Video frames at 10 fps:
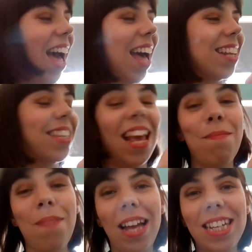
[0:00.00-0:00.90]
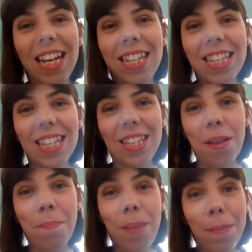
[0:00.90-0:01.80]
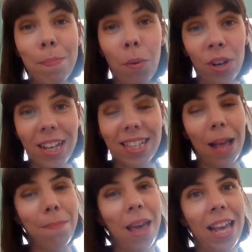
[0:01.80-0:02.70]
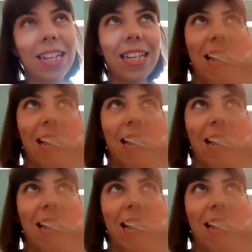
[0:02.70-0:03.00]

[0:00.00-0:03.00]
And it matches some baby bonnets that I made